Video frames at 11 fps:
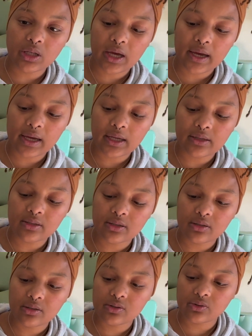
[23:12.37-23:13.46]
kind,
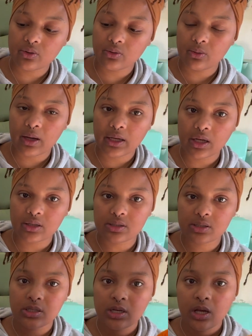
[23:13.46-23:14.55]
so I got
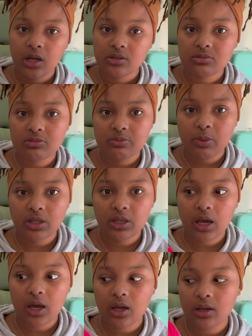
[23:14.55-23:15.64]
some sparkly
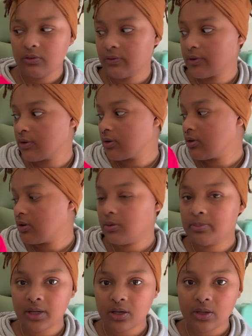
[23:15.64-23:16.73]
kind for the
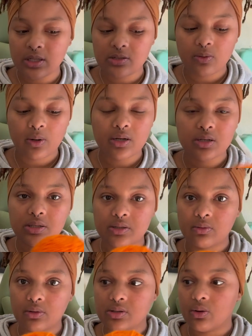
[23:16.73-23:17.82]
book grain squares, as
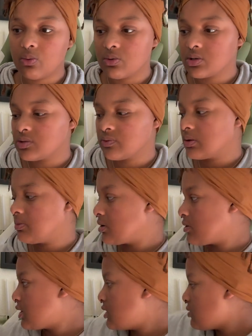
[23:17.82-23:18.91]
well as the orange for the book
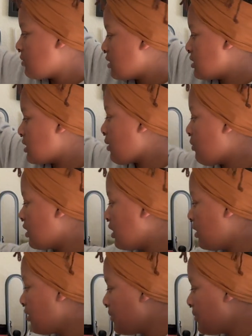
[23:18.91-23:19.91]
grain squares that I wanted.